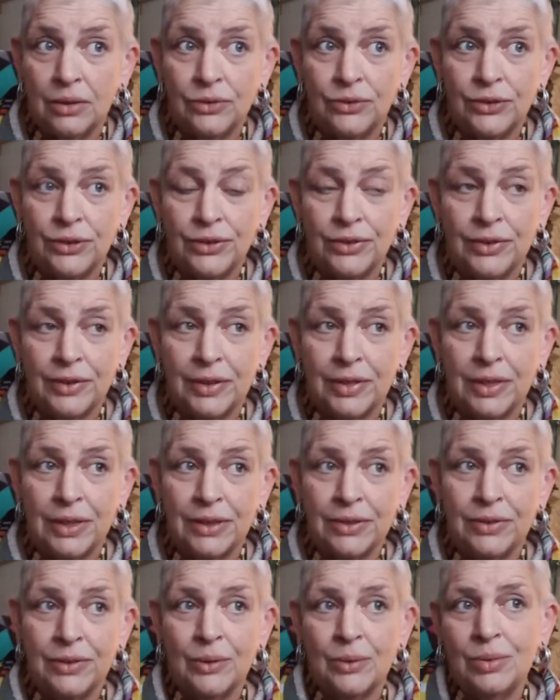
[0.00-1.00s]
She said,
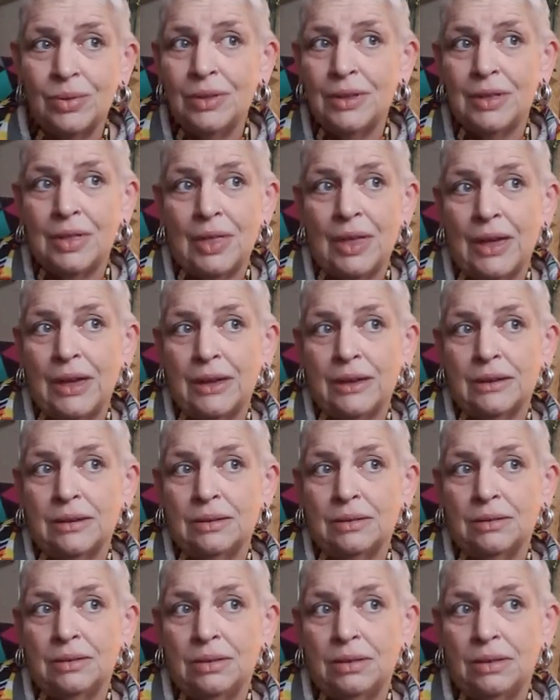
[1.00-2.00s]
it's only like,
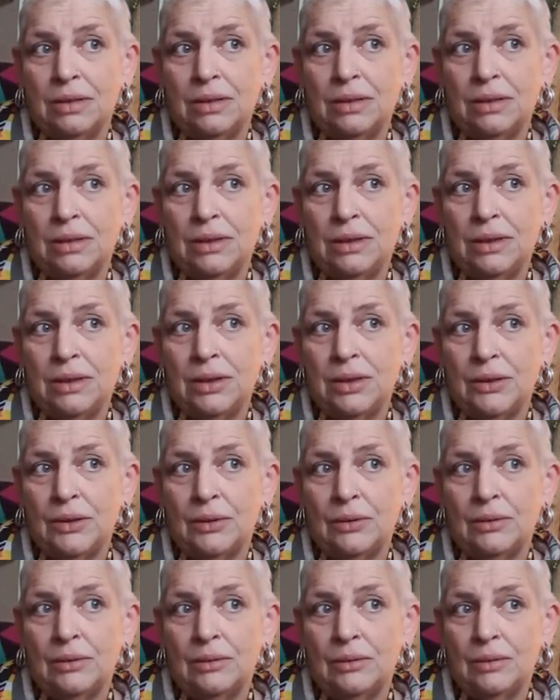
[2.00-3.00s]
you
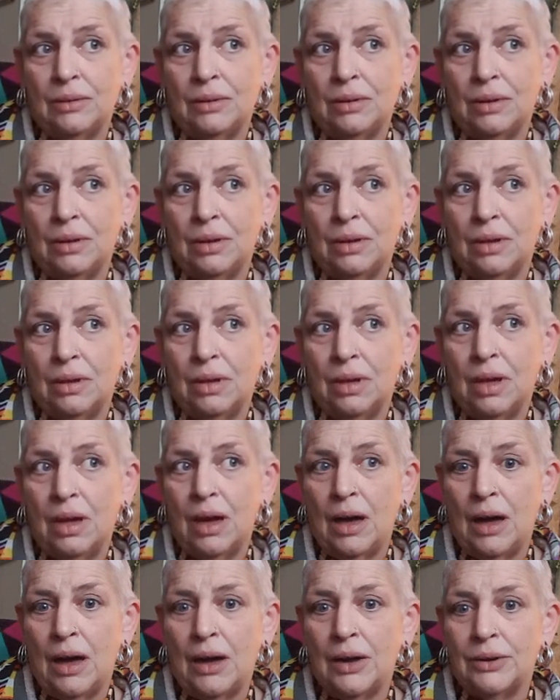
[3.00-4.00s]
know,
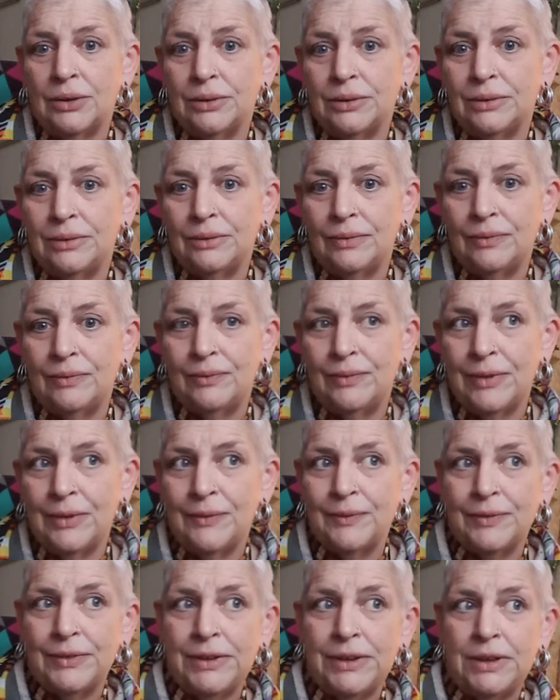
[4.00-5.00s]

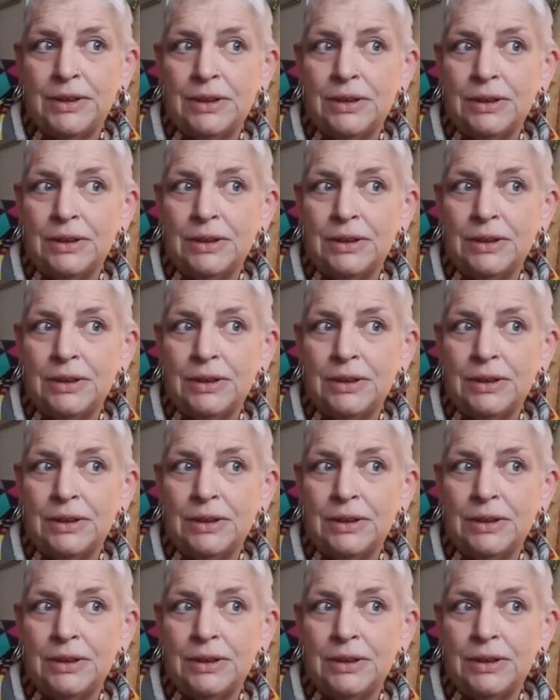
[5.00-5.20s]
150,